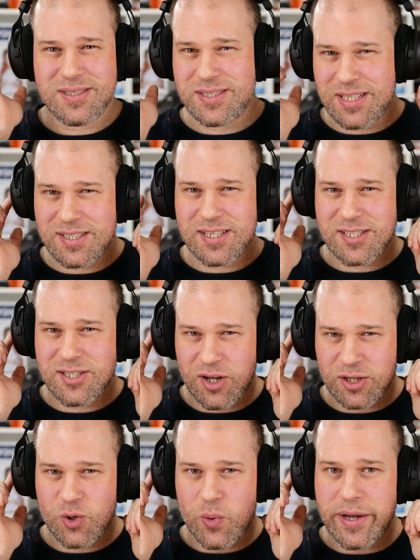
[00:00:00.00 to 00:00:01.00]
this is
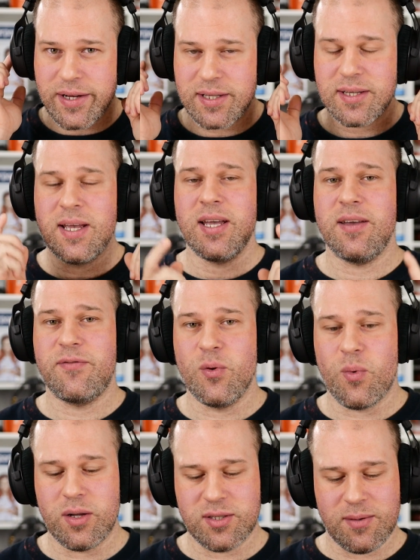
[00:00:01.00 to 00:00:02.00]
not quite it. If you
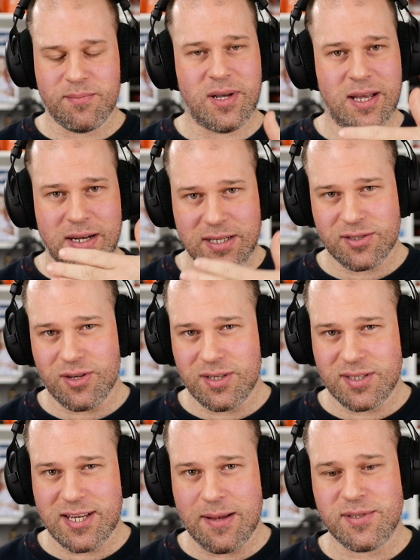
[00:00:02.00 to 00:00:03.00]
want them at least on
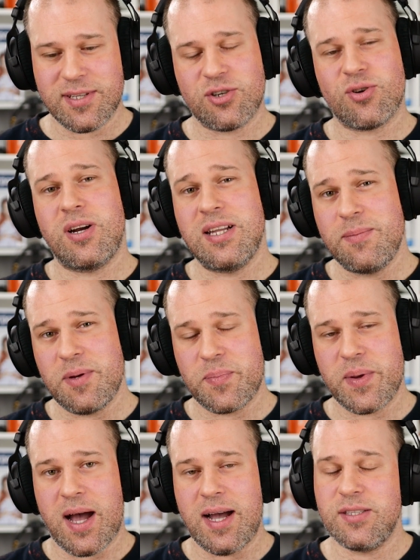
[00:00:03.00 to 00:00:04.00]
the same stage or a little bit
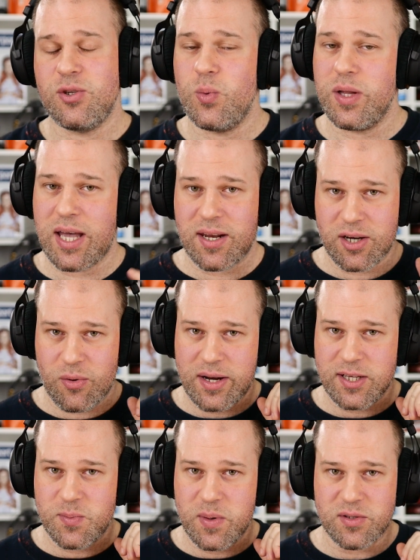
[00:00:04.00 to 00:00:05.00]
behind, you will get a great
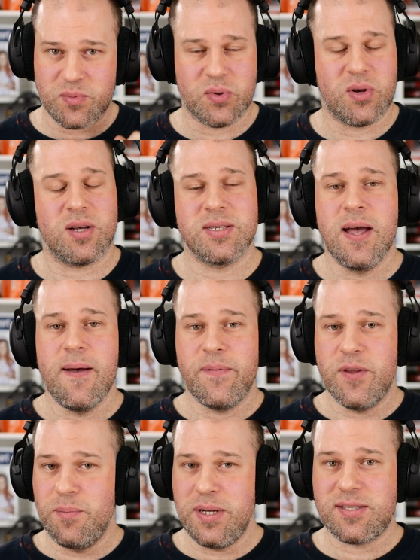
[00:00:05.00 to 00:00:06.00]
experience, because
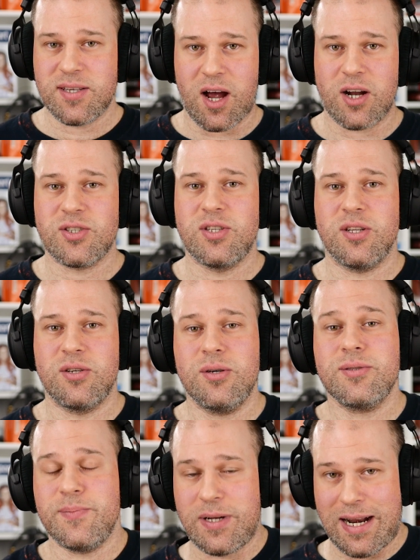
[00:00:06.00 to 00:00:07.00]
the mids are still
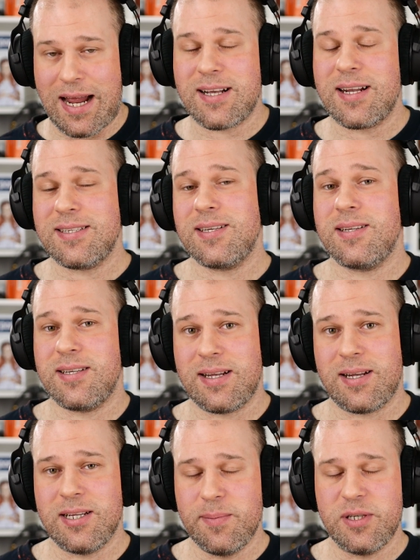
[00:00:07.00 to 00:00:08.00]
good, like I said, a
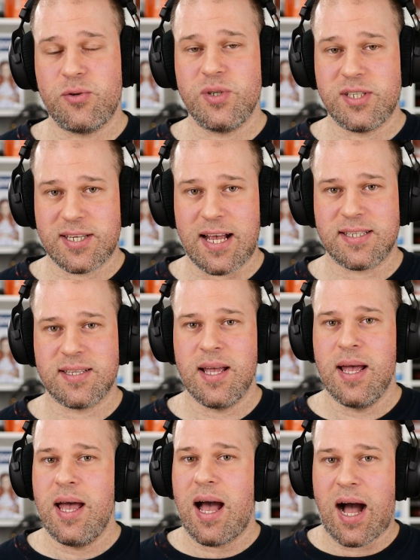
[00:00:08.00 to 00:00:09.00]
little bit recessed,
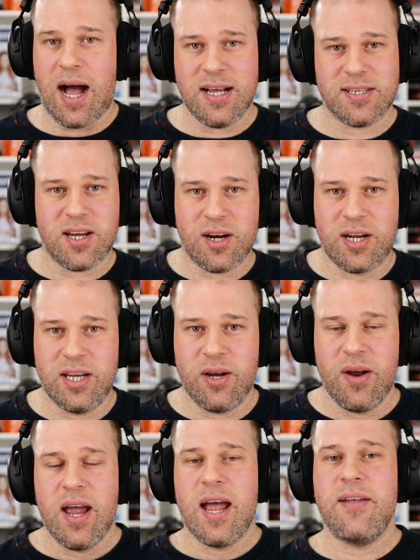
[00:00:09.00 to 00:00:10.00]
highs are
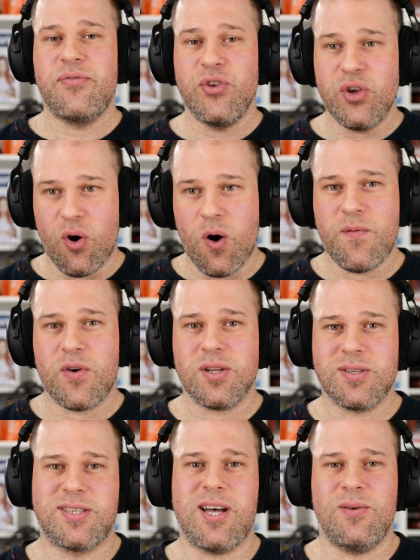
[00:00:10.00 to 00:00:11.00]
clear, and the overall
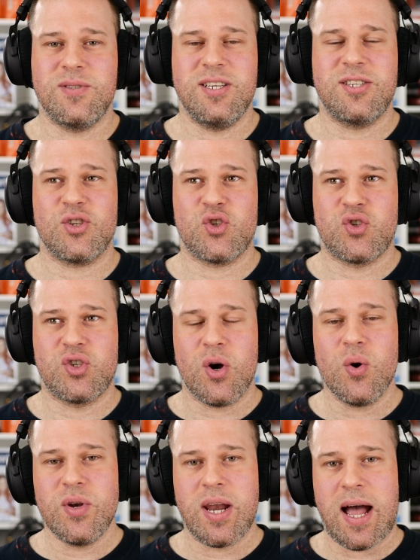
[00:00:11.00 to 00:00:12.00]
sound is
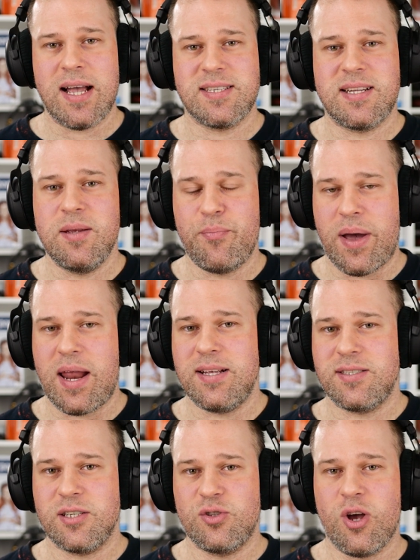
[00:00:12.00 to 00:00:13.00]
so nicely
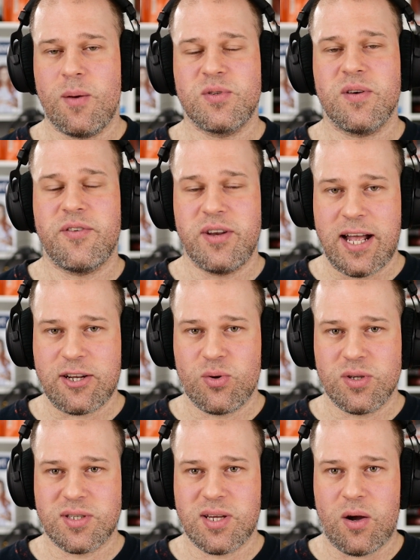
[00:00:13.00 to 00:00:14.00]
balanced in terms of a
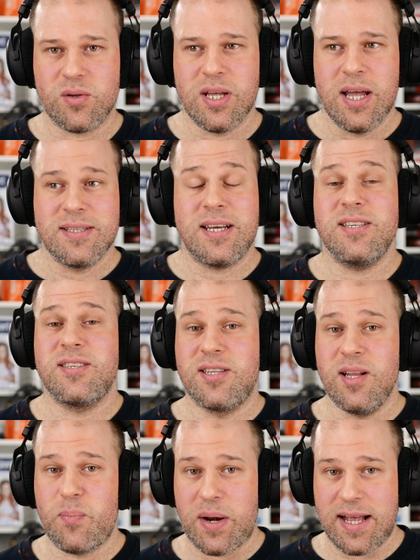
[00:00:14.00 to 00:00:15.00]
natural sound that is
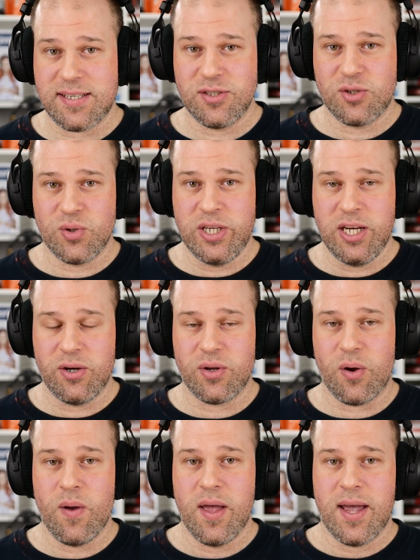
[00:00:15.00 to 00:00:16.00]
still pleasant to hear
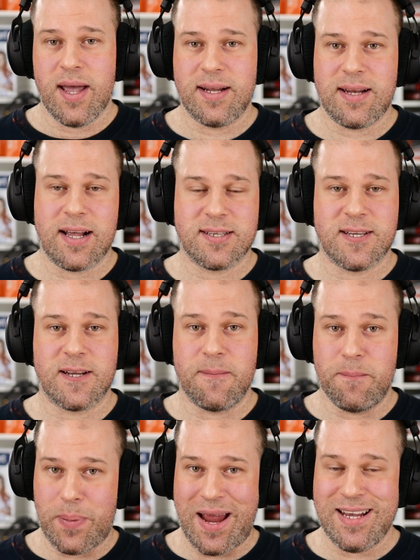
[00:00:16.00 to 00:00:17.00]
though. And like I
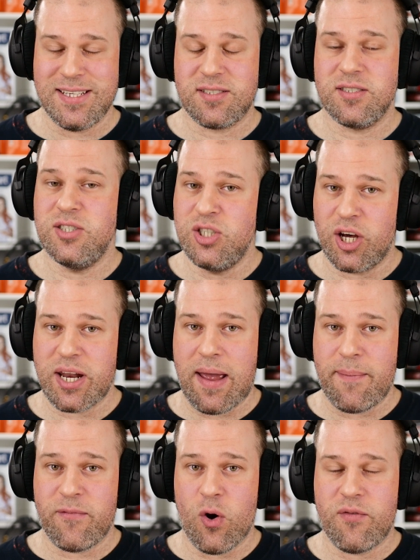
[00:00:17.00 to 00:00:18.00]
said, bass, not
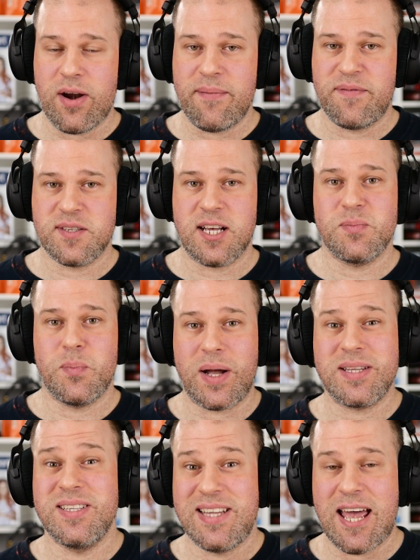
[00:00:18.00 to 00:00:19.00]
overemphasized,
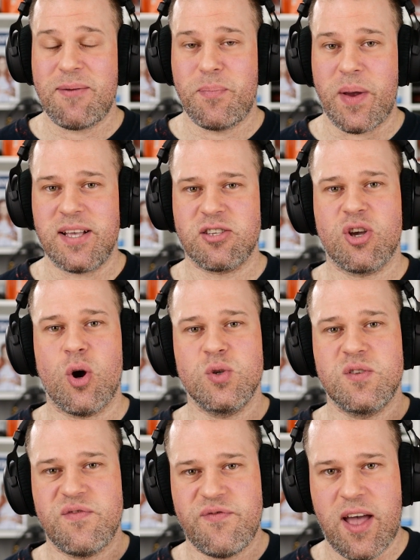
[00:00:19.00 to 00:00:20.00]
but that bass
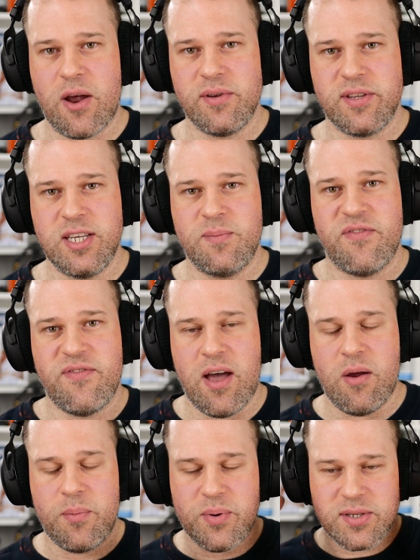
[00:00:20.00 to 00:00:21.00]
goes very deep,
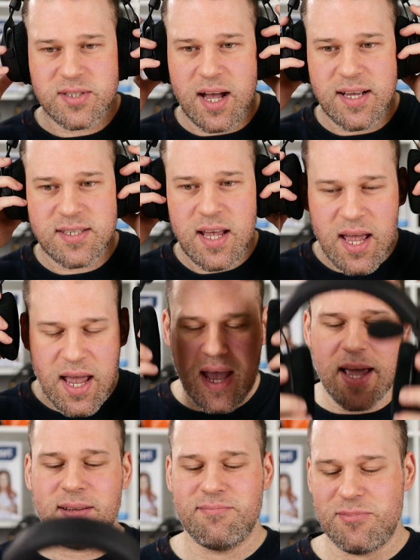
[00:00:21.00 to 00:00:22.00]
very precise,
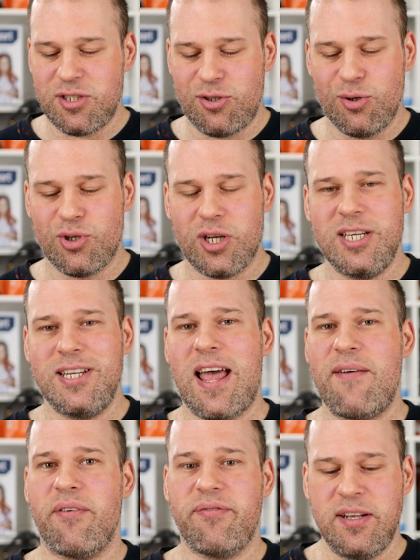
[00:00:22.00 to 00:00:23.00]
and it usually
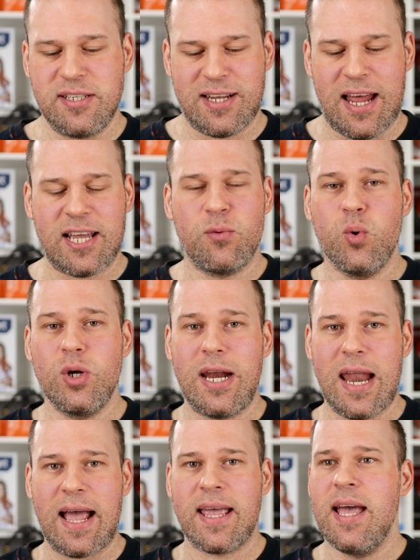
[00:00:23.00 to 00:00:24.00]
never feels like it would
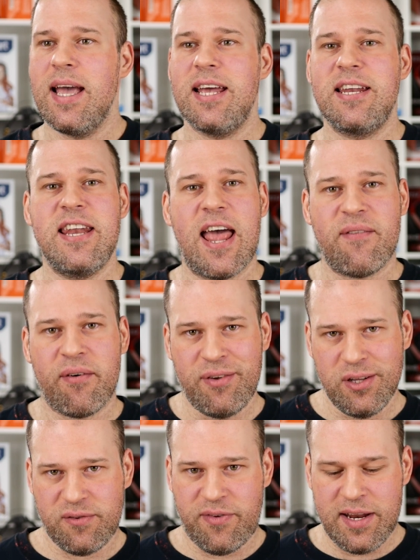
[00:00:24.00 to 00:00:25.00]
lag. It never
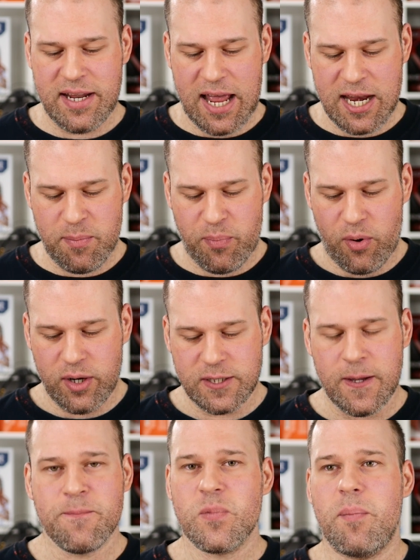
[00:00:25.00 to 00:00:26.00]
feels thin at any
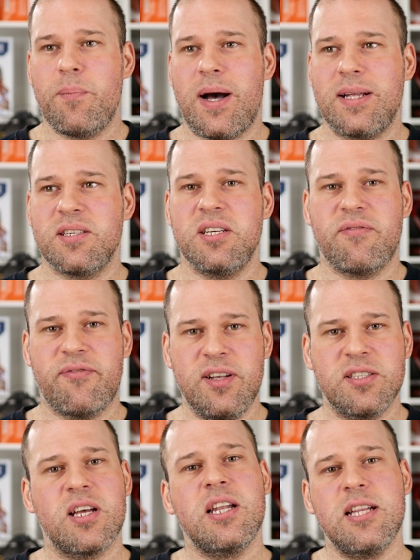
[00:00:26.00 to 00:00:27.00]
point, but it
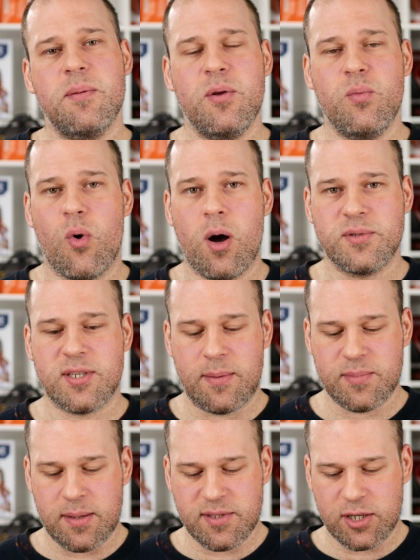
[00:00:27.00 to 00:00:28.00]
feels a little bit warm
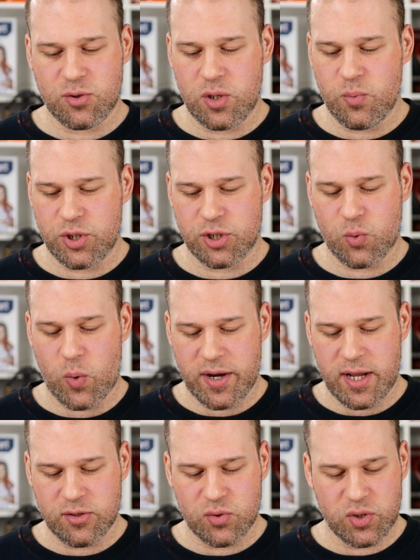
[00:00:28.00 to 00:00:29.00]
sometimes actually, which is quite
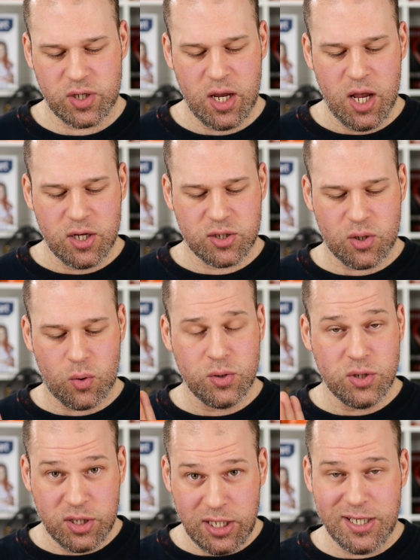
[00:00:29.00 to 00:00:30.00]
nice to see. So
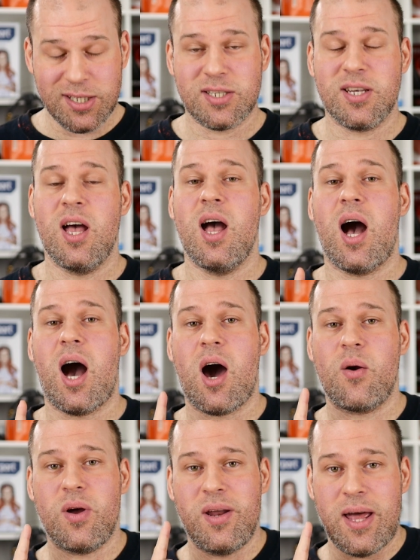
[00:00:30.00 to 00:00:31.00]
these
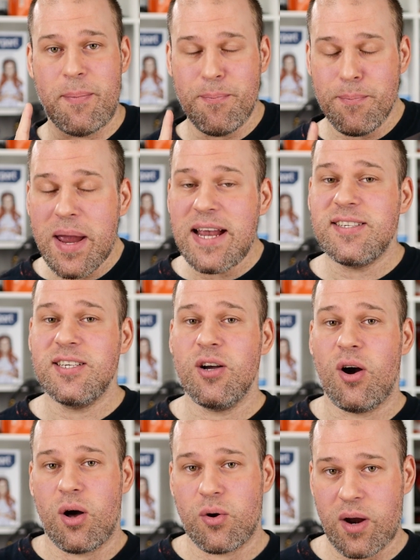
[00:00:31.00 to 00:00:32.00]
are an amazing
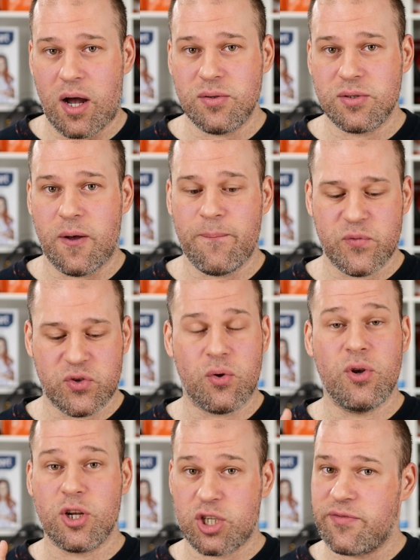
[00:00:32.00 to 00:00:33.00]
all-rounder. So
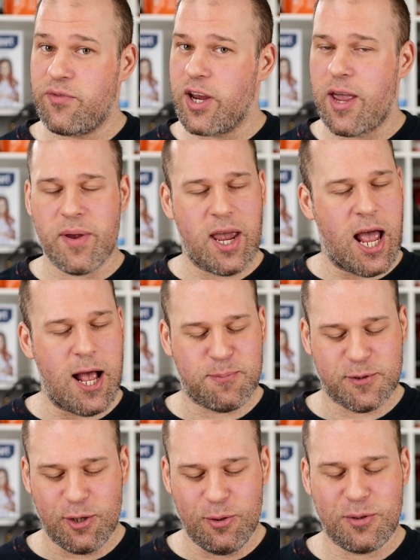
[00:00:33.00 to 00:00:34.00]
not just for gaming,
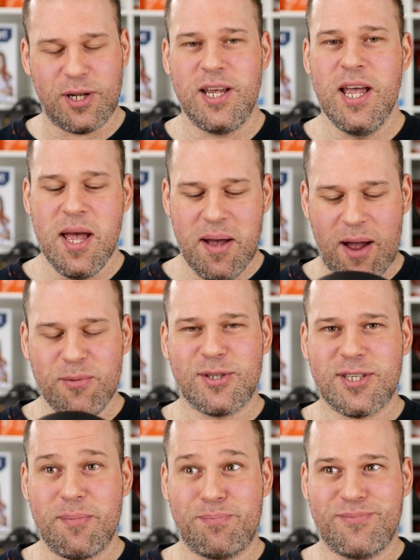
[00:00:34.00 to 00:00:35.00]
absolutely. I would
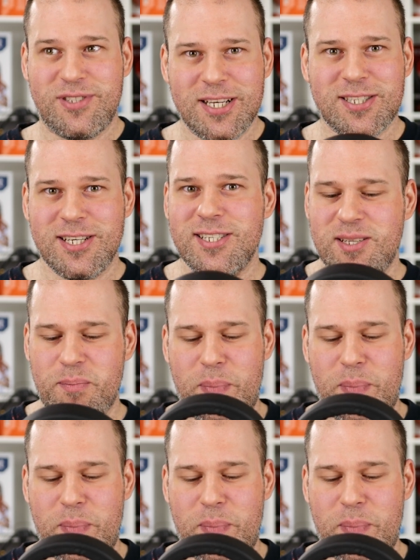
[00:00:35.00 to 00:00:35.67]
say this is the